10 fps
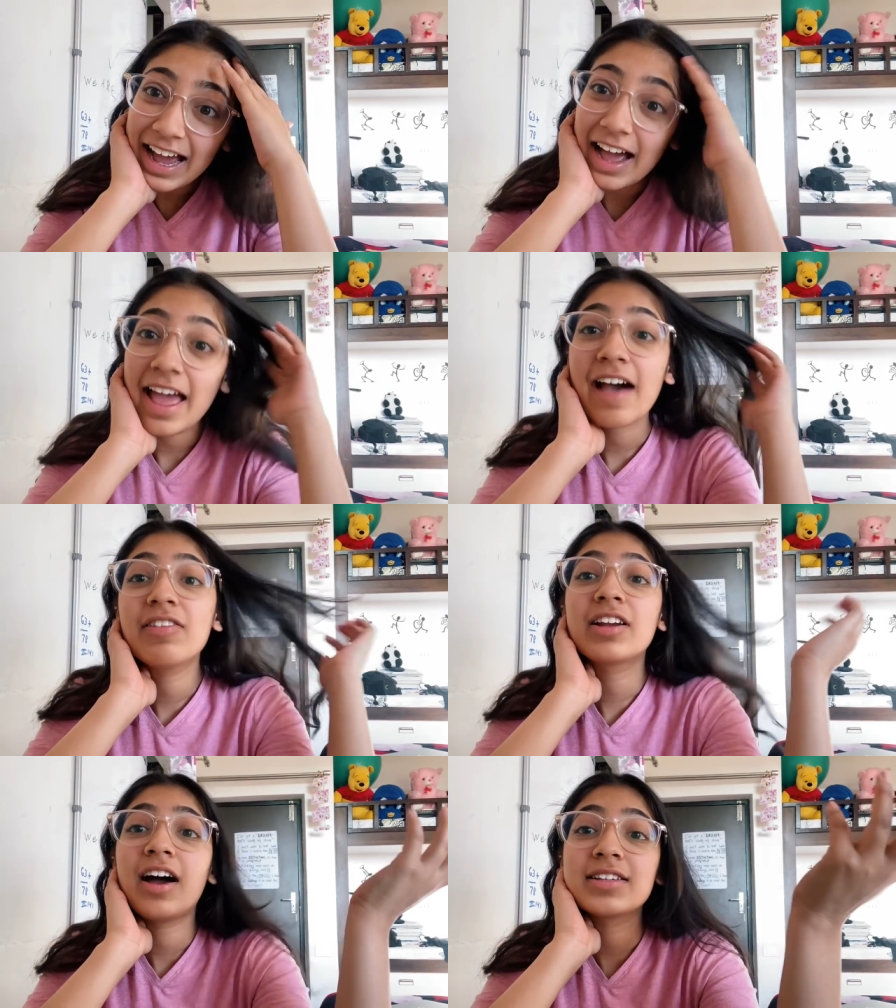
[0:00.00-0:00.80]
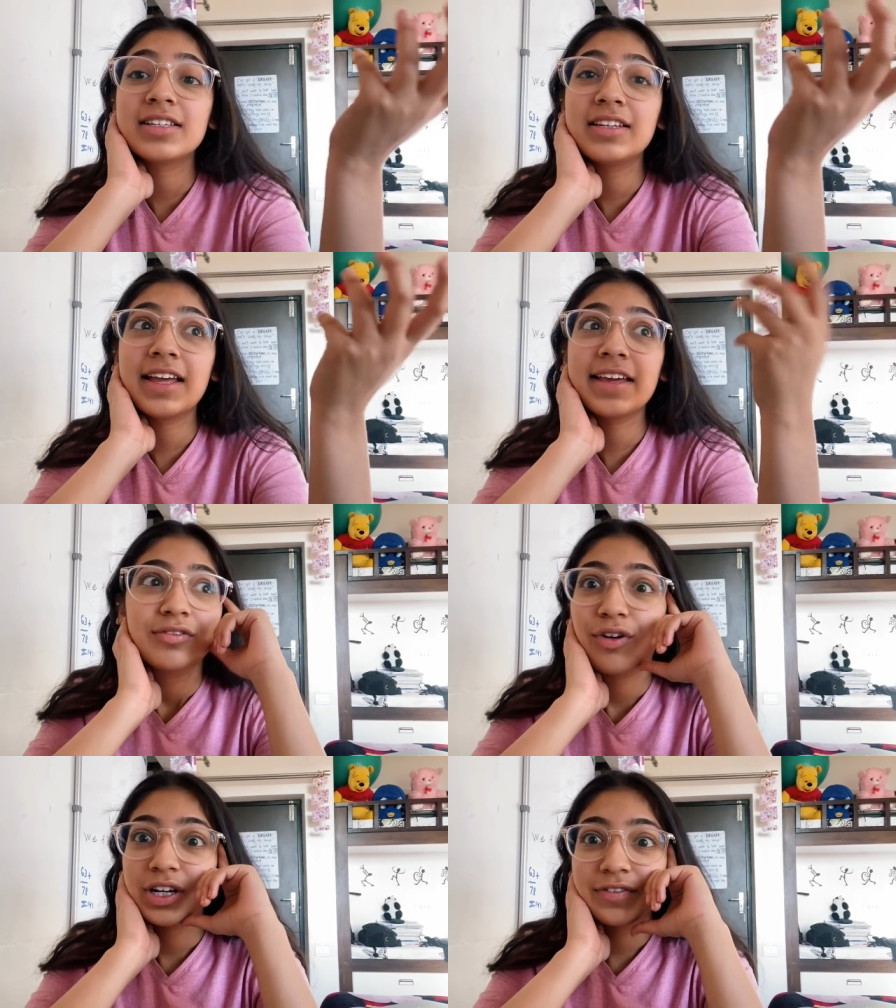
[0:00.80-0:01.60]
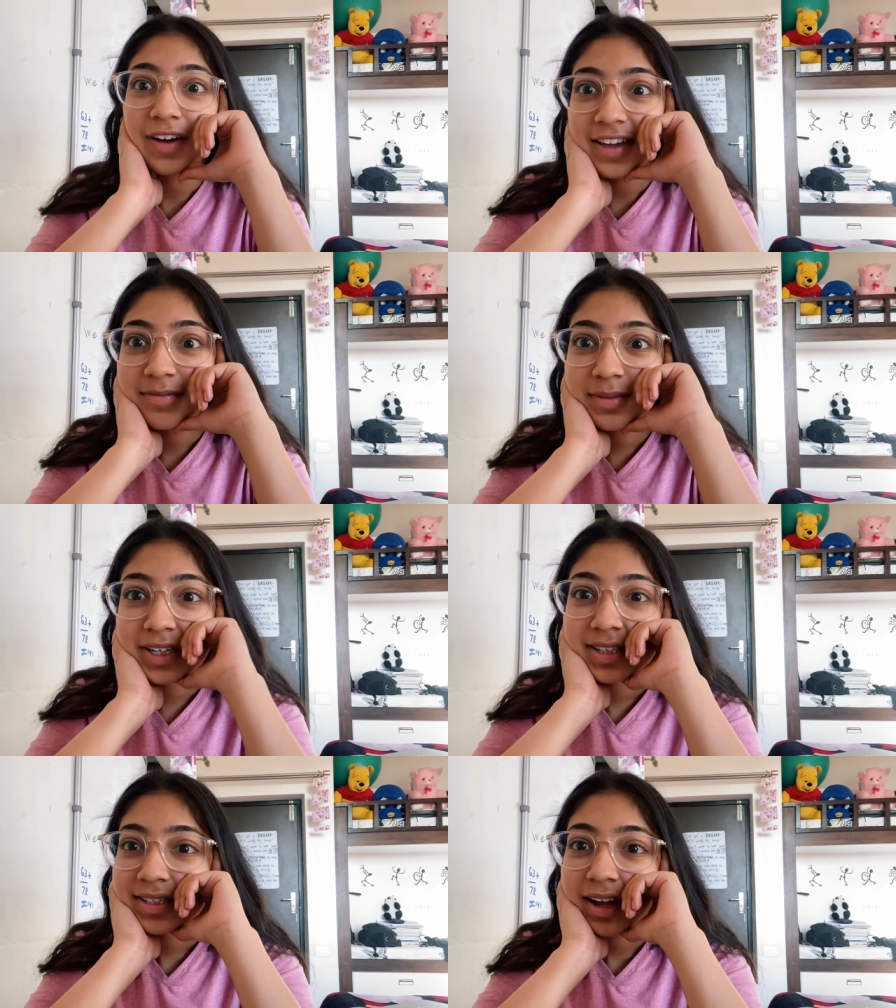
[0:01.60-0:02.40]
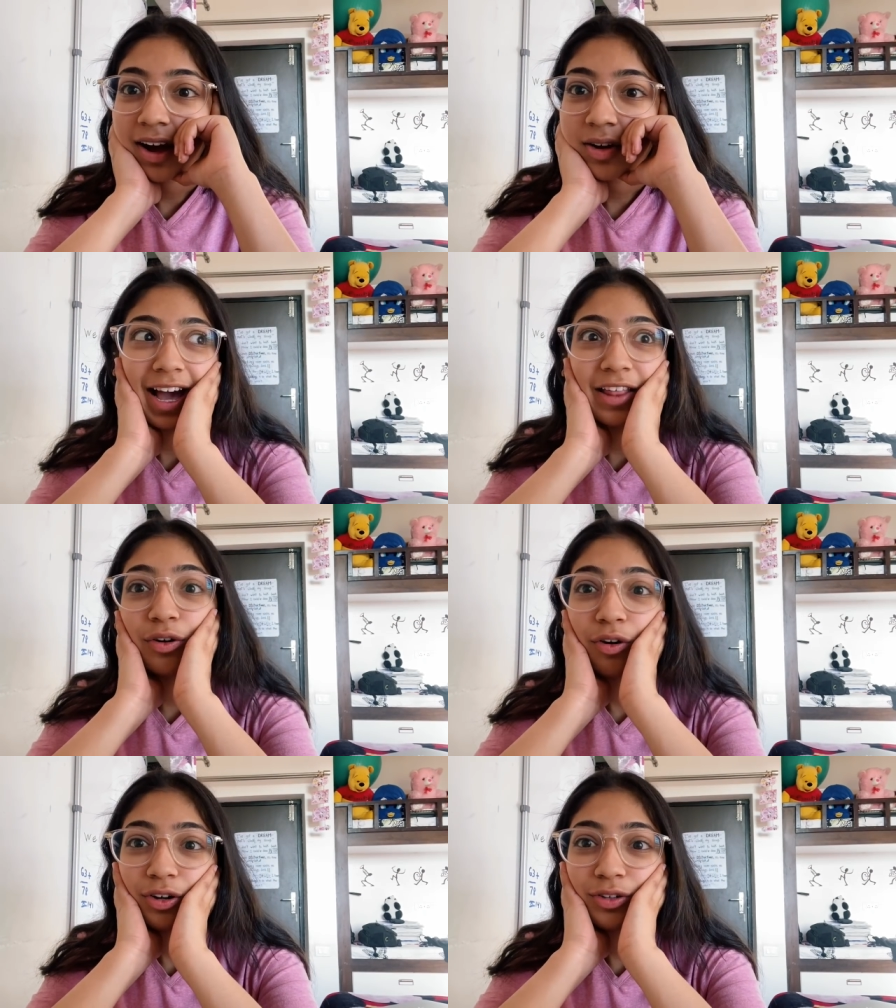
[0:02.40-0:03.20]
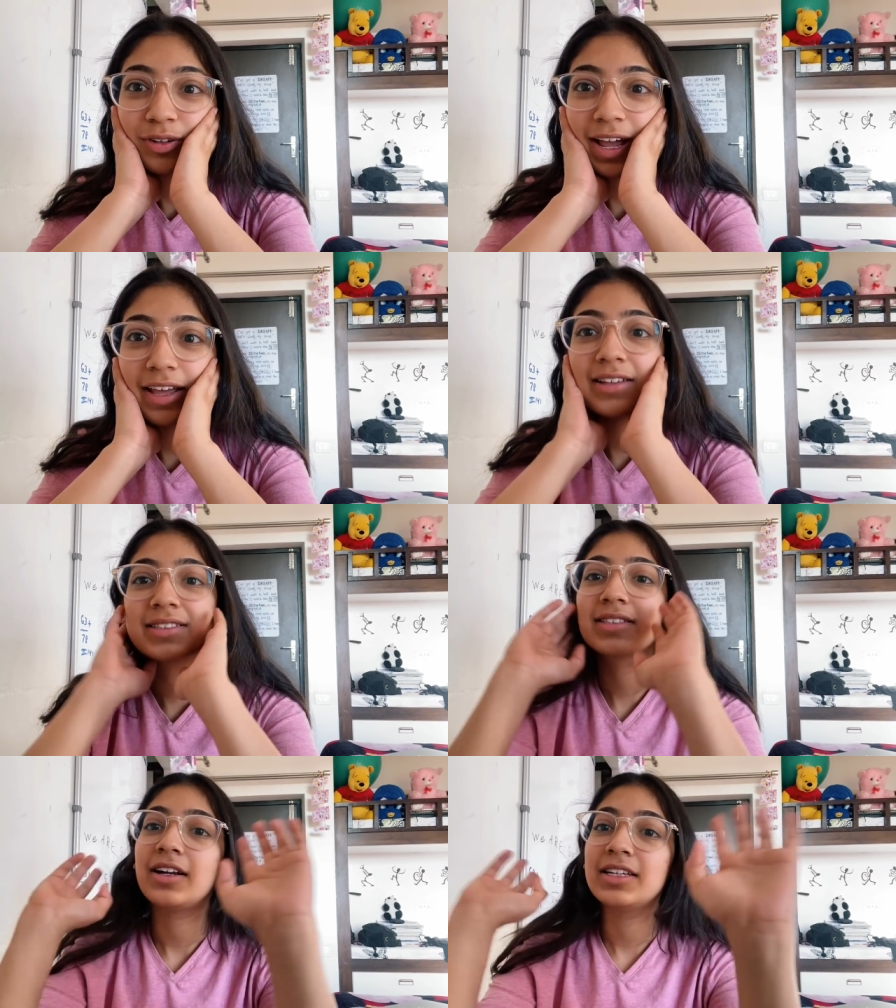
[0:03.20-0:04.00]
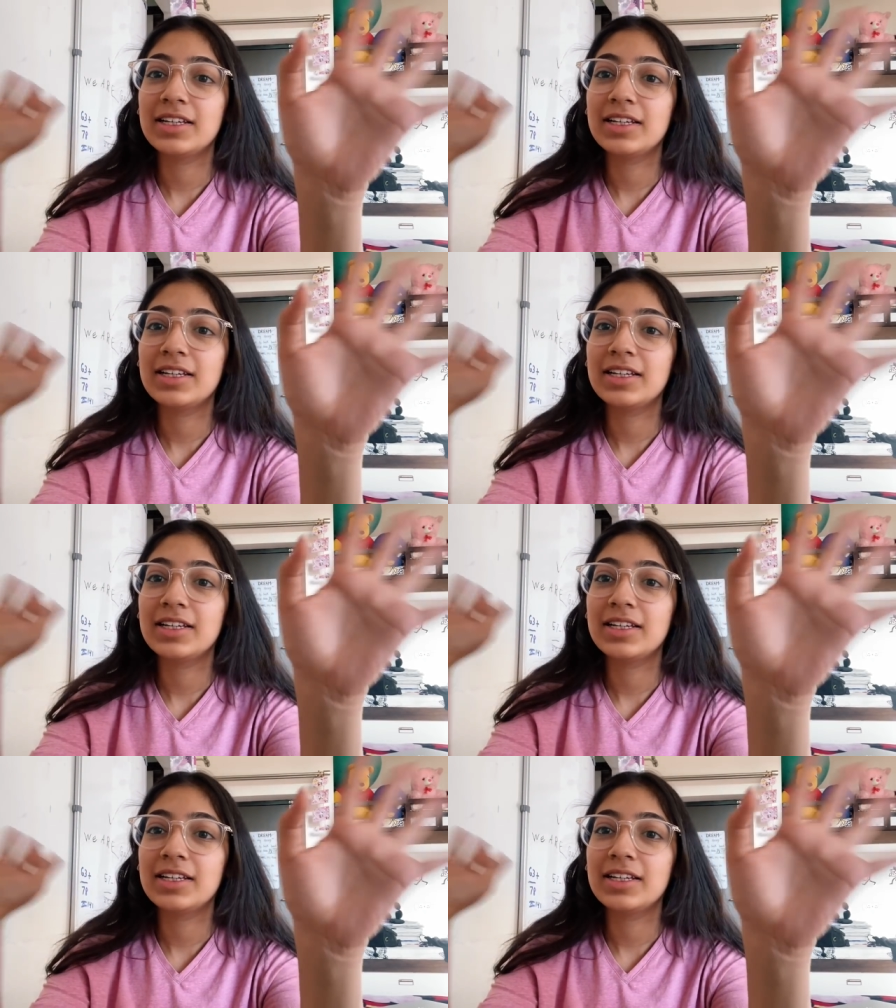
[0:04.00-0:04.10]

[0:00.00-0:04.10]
i have a class in like 45 minutes now i thought to like study a